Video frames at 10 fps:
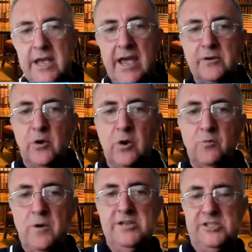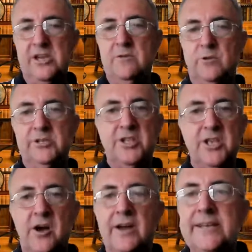and resequence
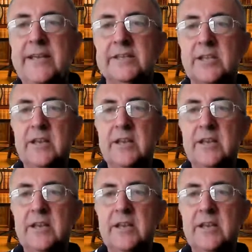the ideas.